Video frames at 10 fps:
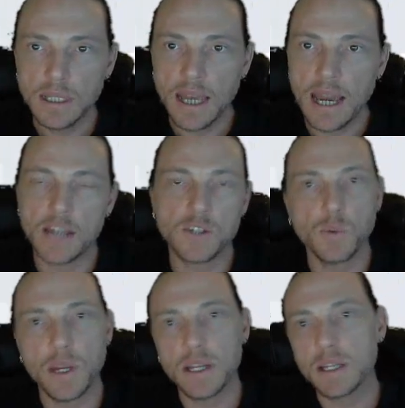has a
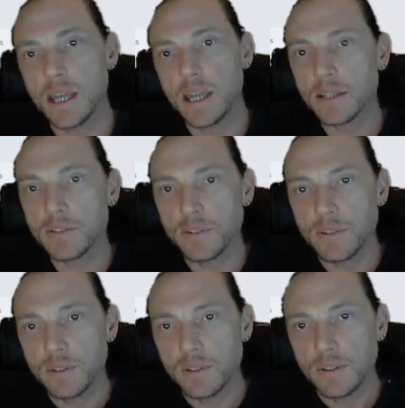way to connect
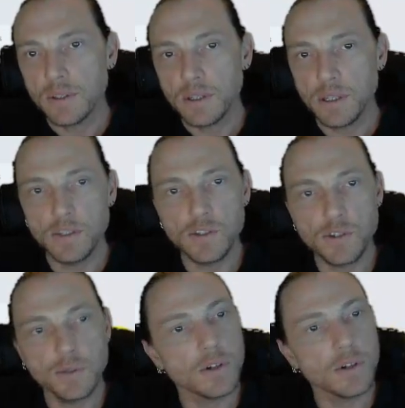
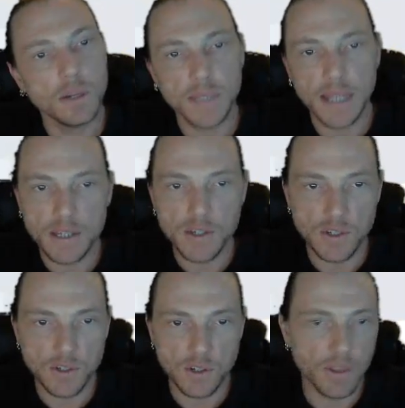into your MLS
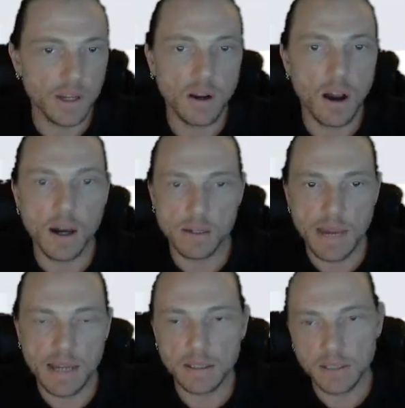so that it
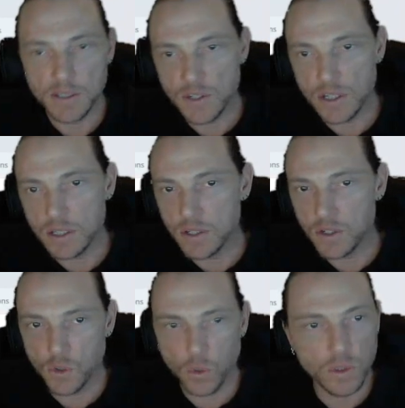automatically sees
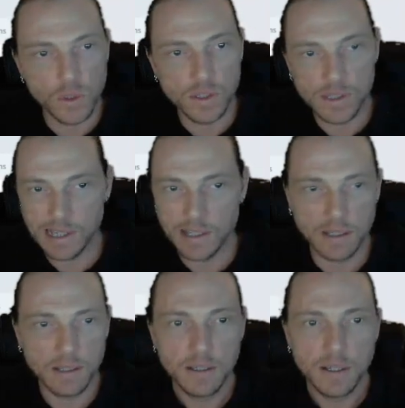sold
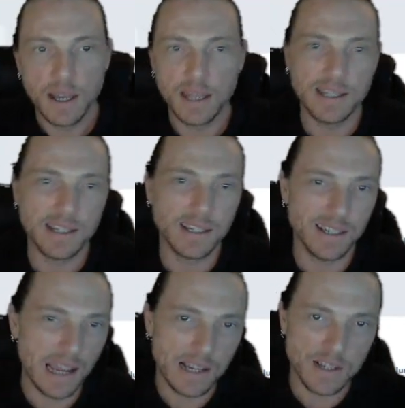data and then
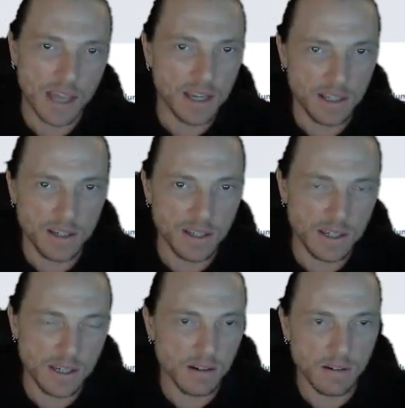connects that into the
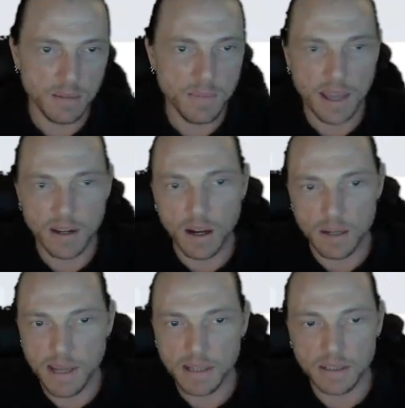CRM and
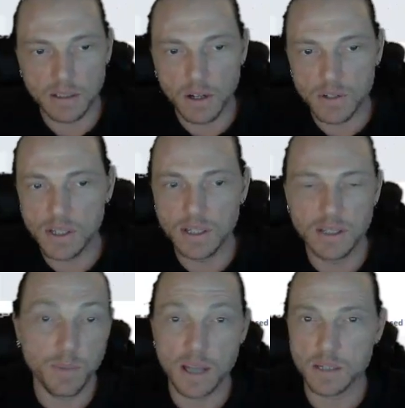automatically logs it. It's
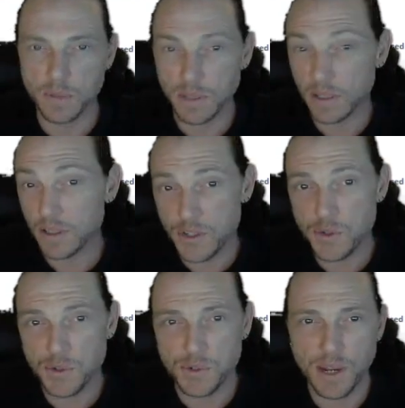possible that this
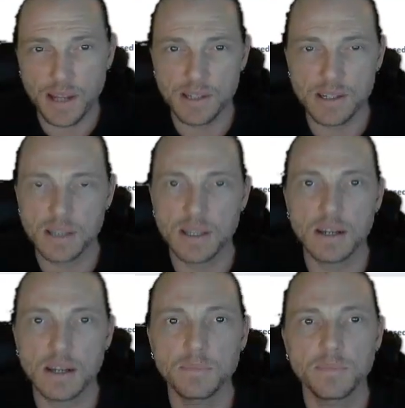user hasn't set that
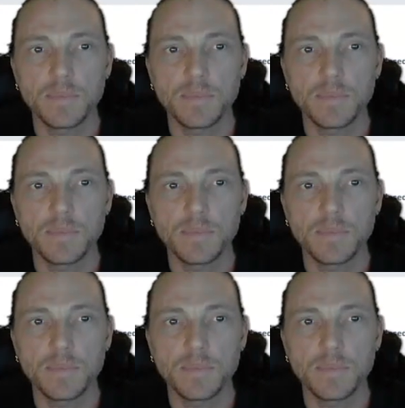up.